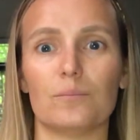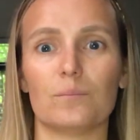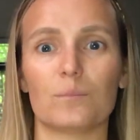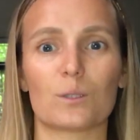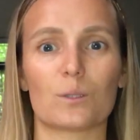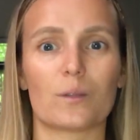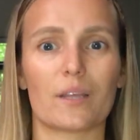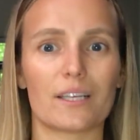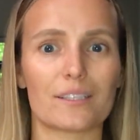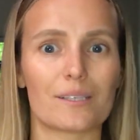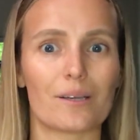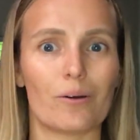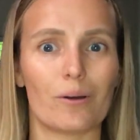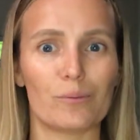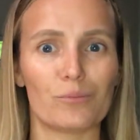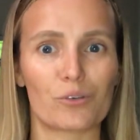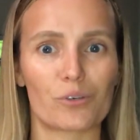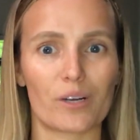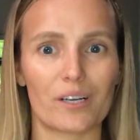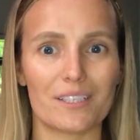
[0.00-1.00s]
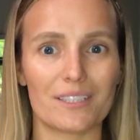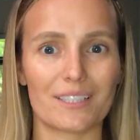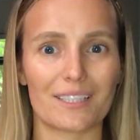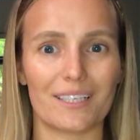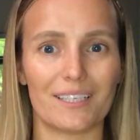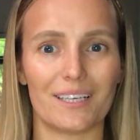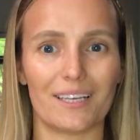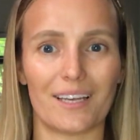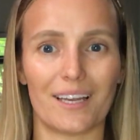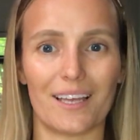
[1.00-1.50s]
So that's how I'm
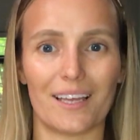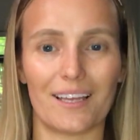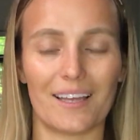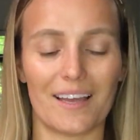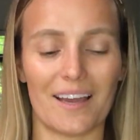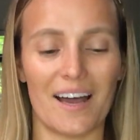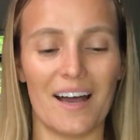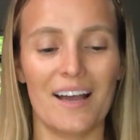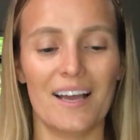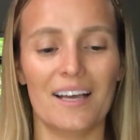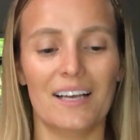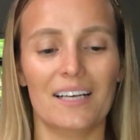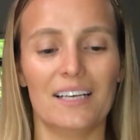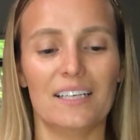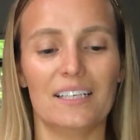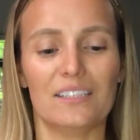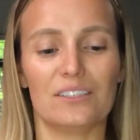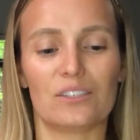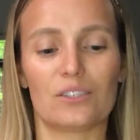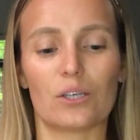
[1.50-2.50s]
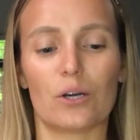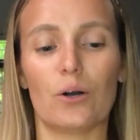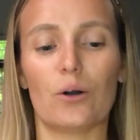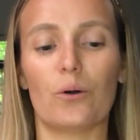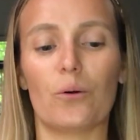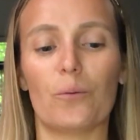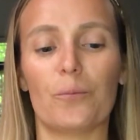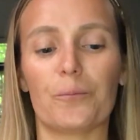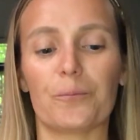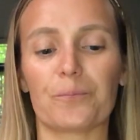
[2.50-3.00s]
translating it.
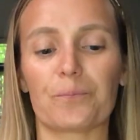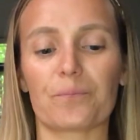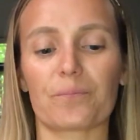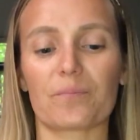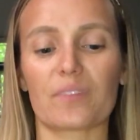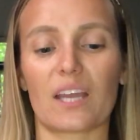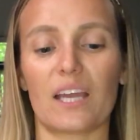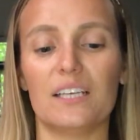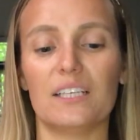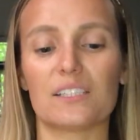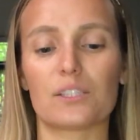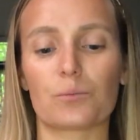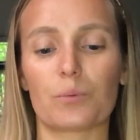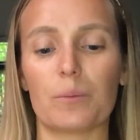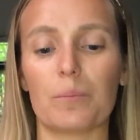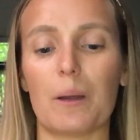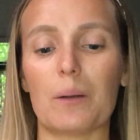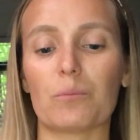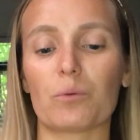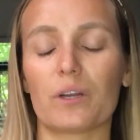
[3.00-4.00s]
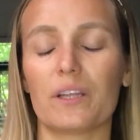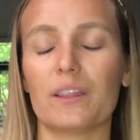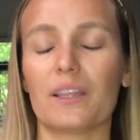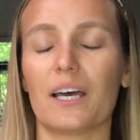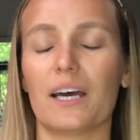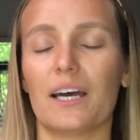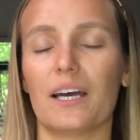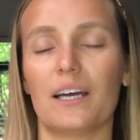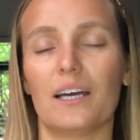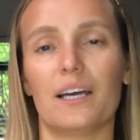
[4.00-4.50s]
So, and it's remembering
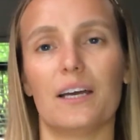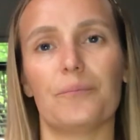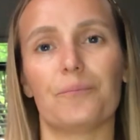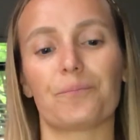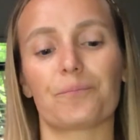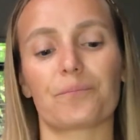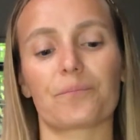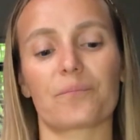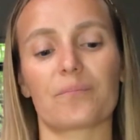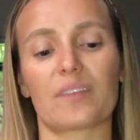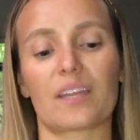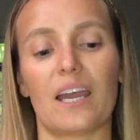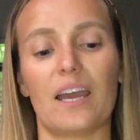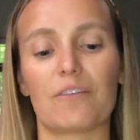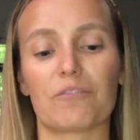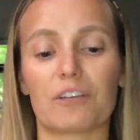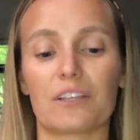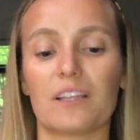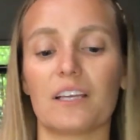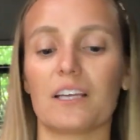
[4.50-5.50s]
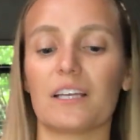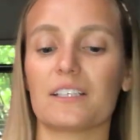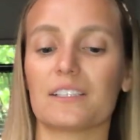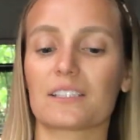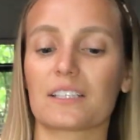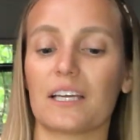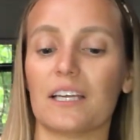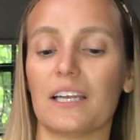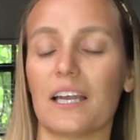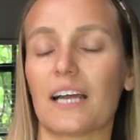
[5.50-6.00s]
that everything is
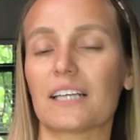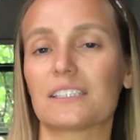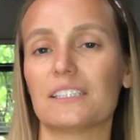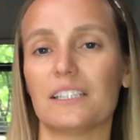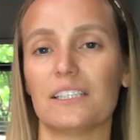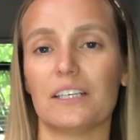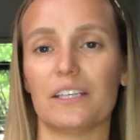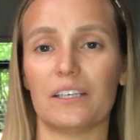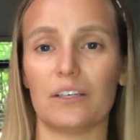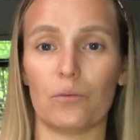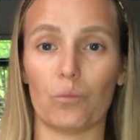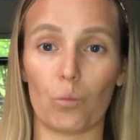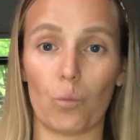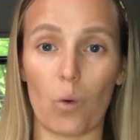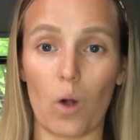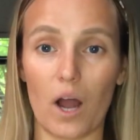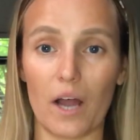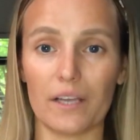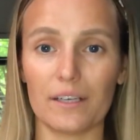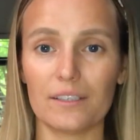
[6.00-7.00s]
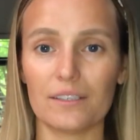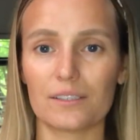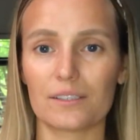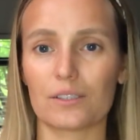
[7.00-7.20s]
connected in one.